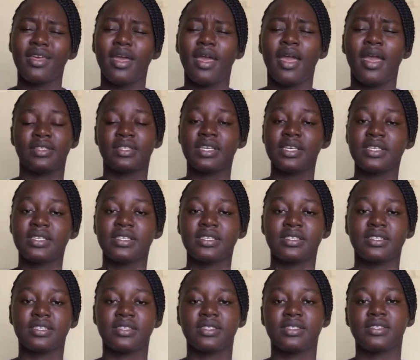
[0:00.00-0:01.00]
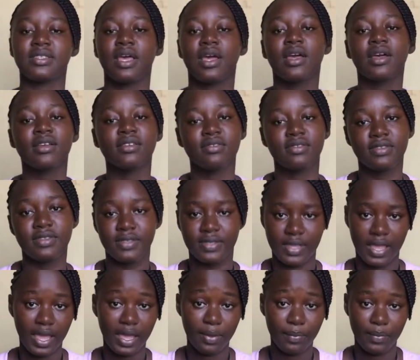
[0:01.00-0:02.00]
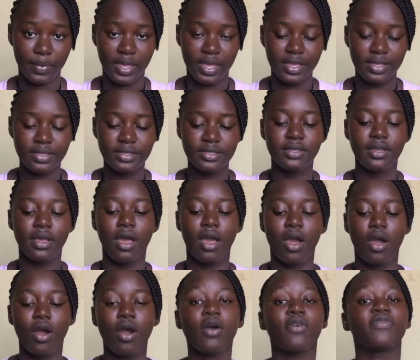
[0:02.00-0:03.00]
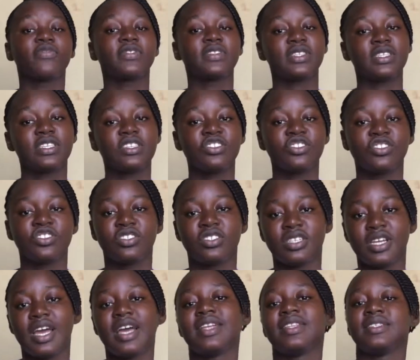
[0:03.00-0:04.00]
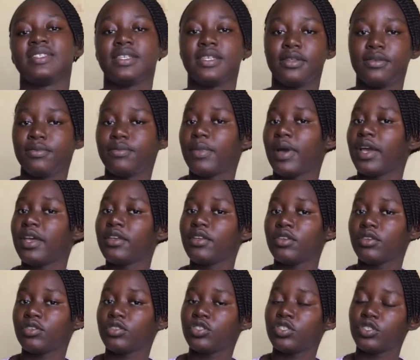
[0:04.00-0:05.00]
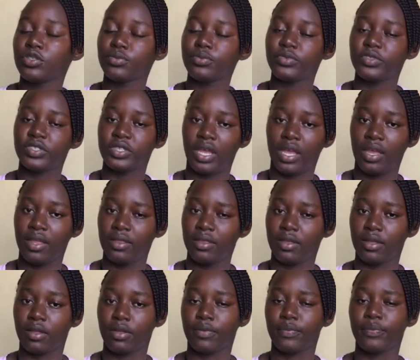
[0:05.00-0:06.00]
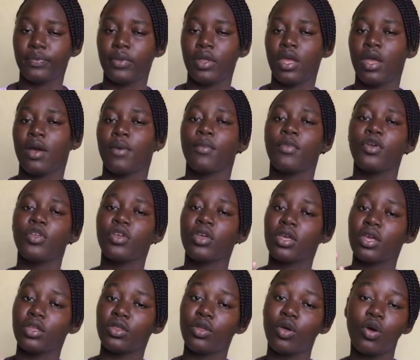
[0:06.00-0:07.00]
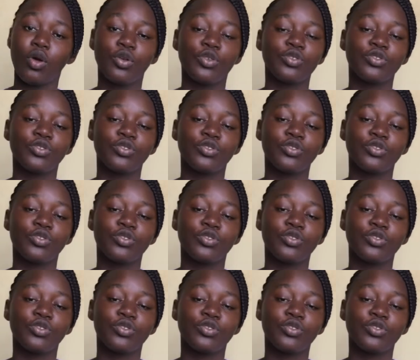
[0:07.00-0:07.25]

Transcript: This is the second segment of Teens Chat in my YouTube channel, but you can also